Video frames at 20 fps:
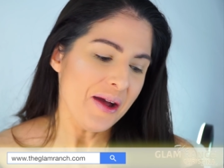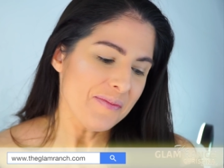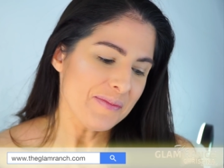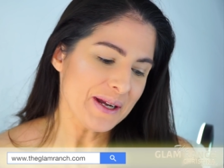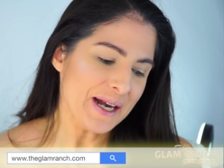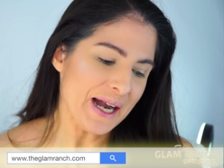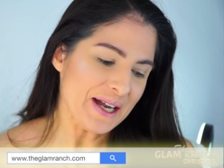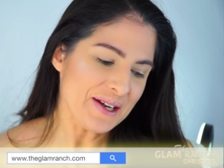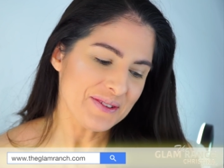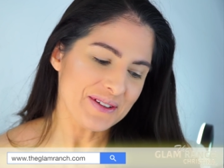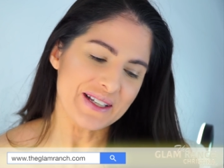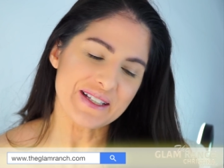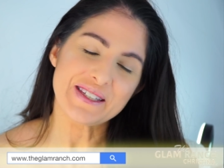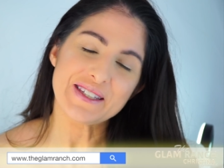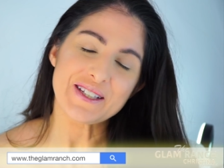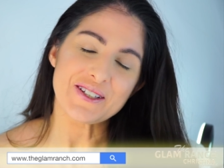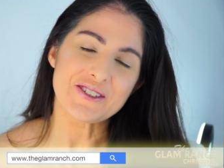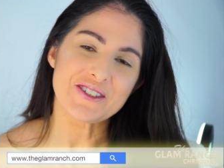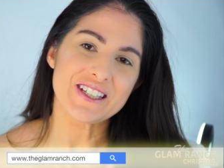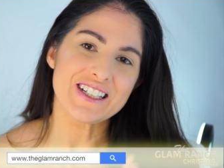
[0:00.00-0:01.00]
But anyways,
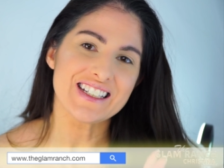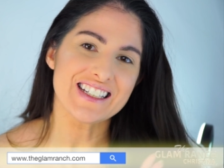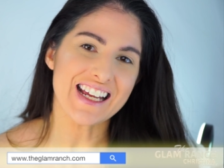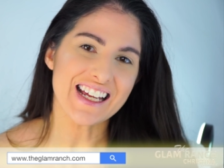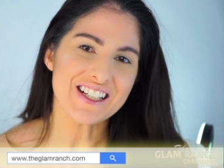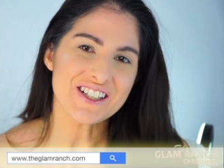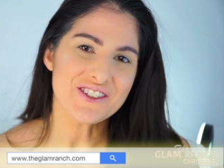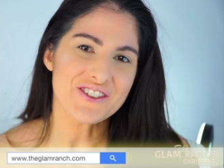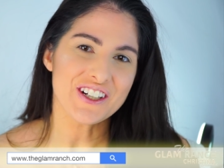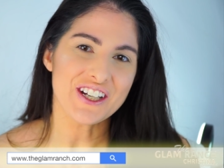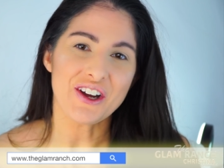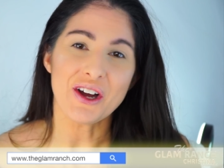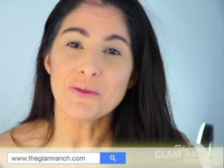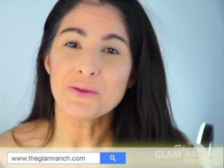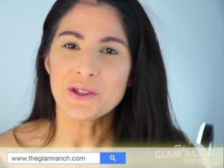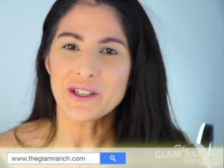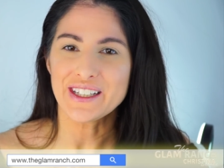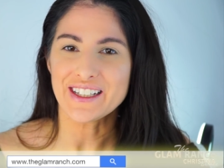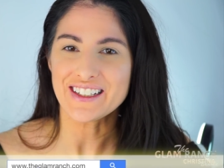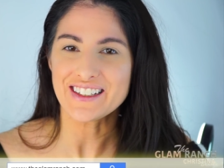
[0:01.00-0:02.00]
so today's video I'm
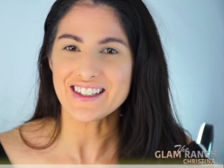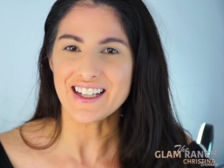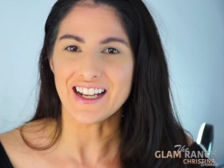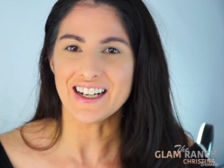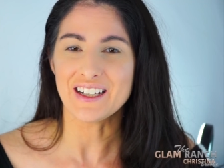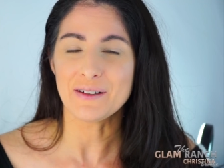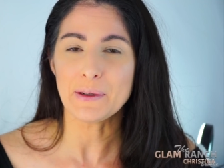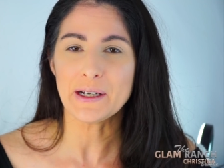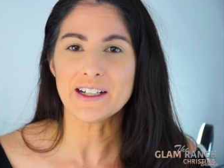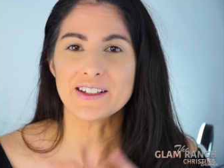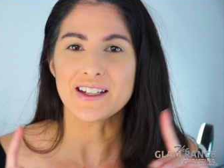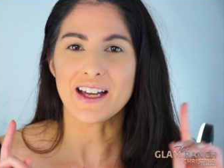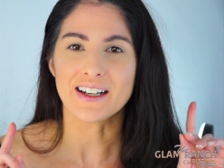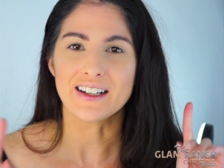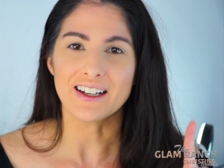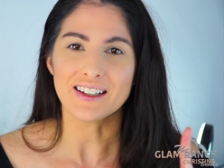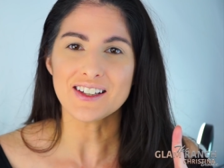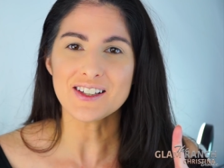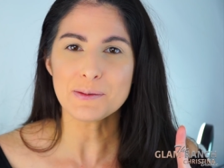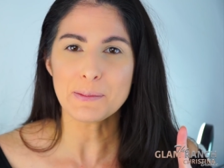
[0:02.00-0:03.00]
really excited because I
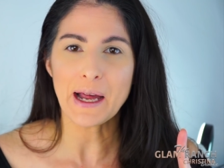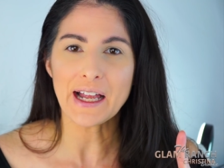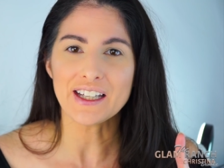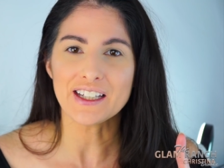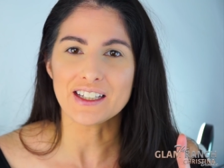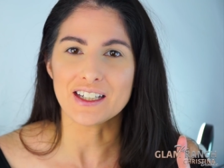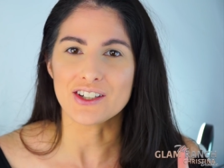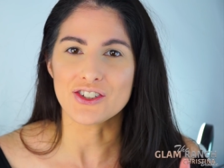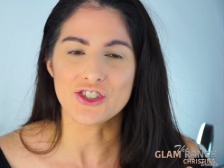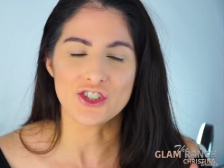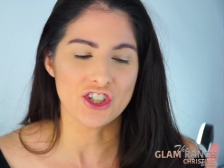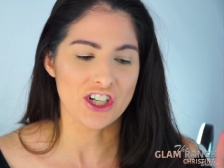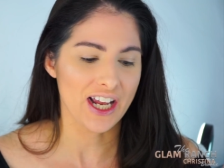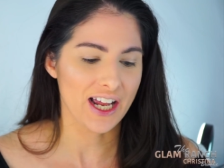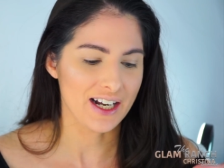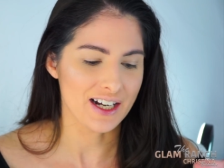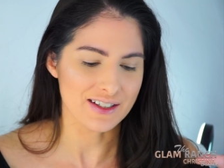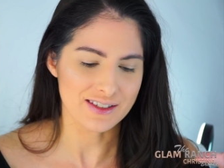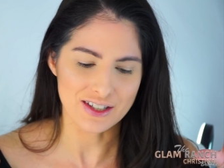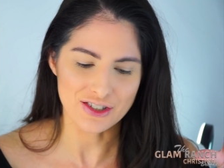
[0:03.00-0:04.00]
got this palette yesterday
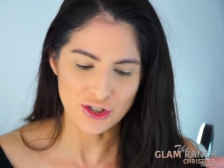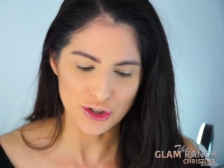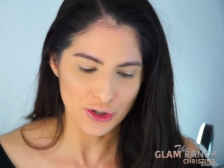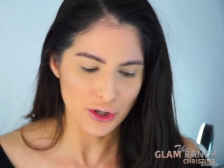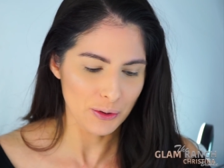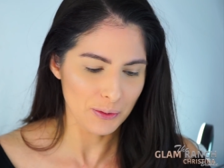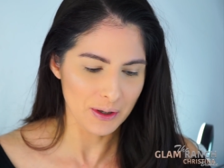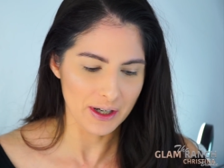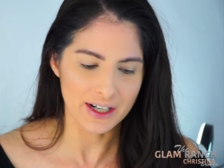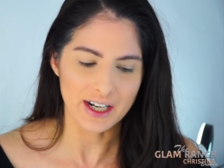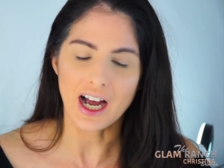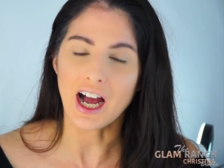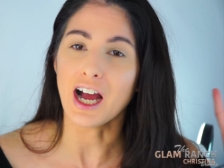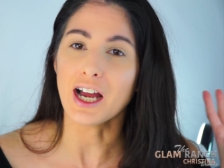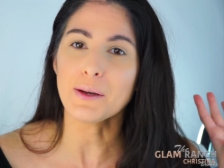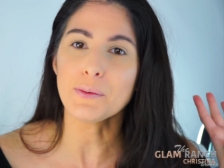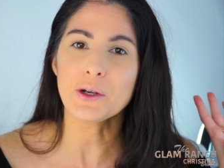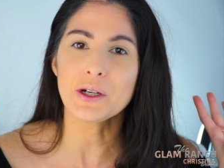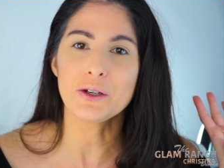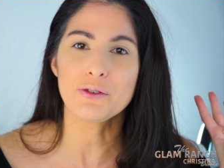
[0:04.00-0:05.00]
and I said, you know what,
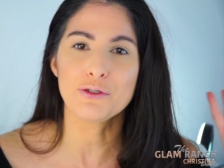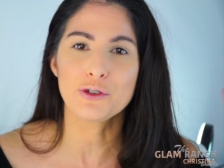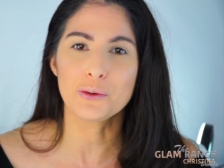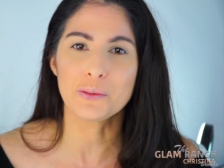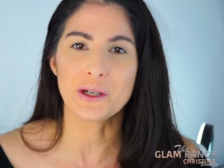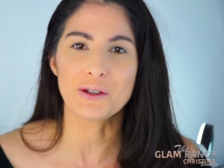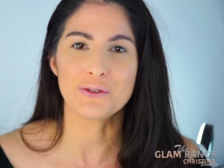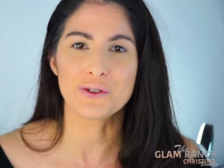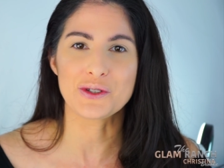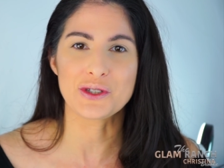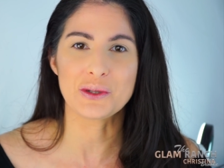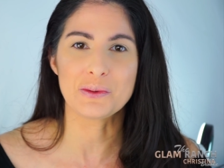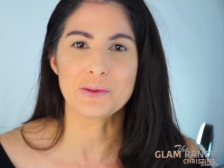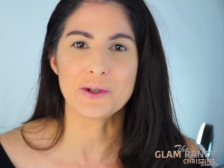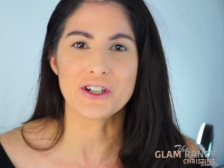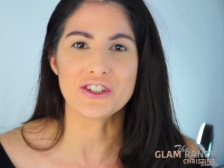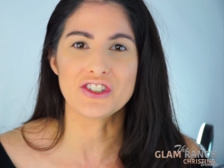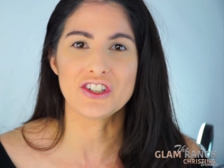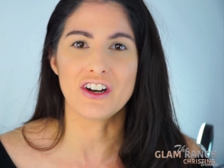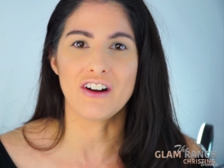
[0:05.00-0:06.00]
I'm going to film my first
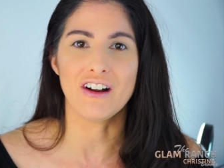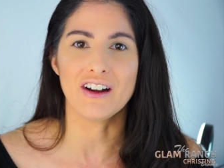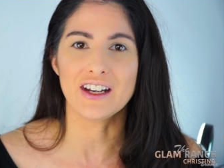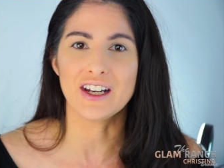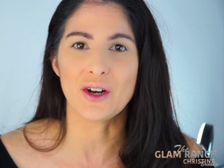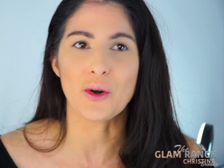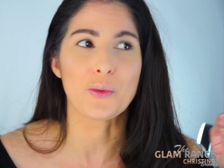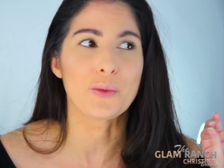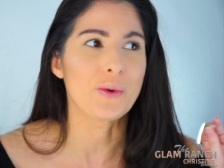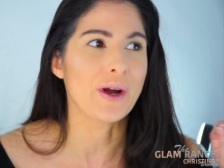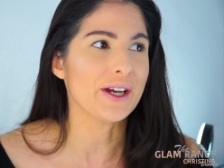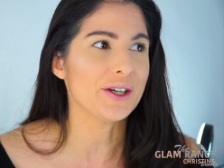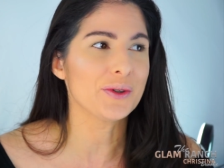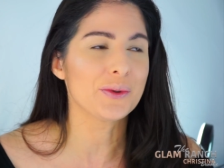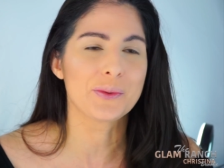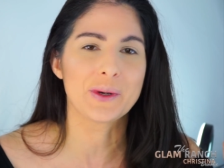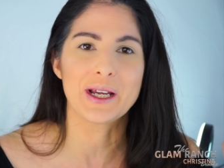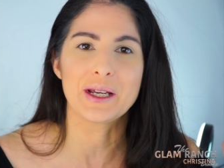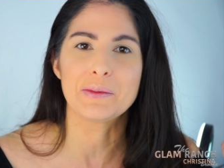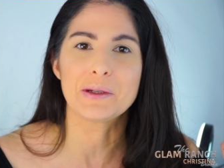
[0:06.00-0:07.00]
impression on it right
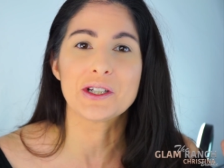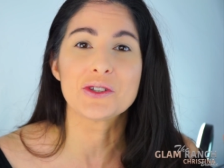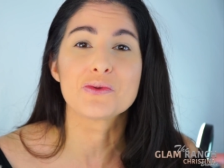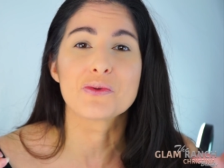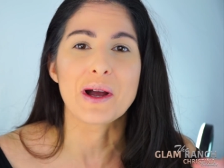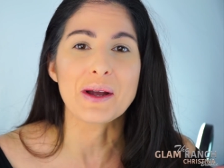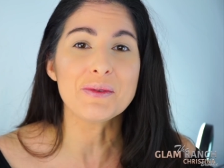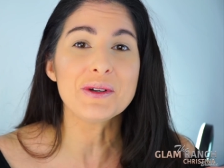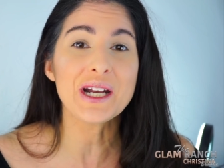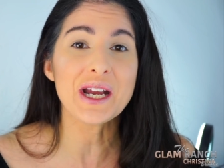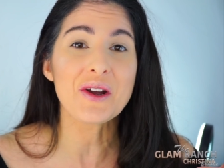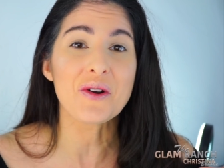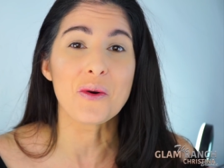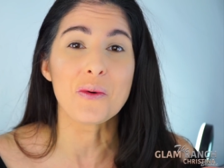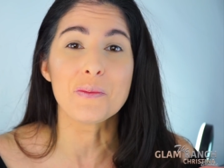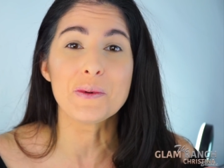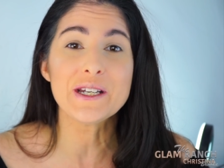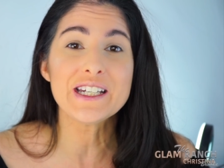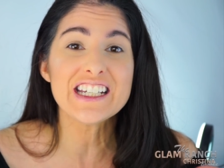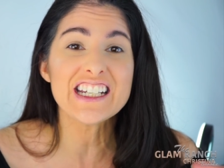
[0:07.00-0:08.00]
away because right when I
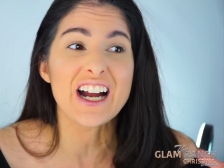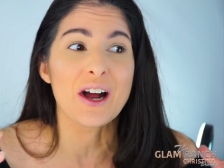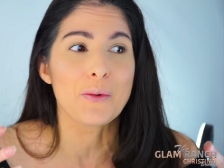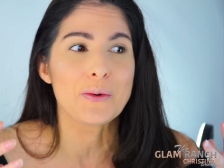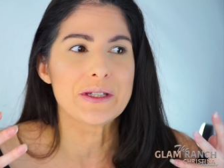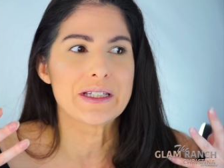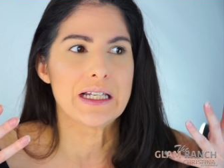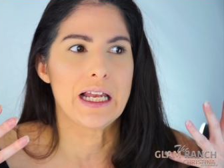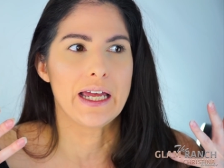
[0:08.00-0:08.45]
opened it, I was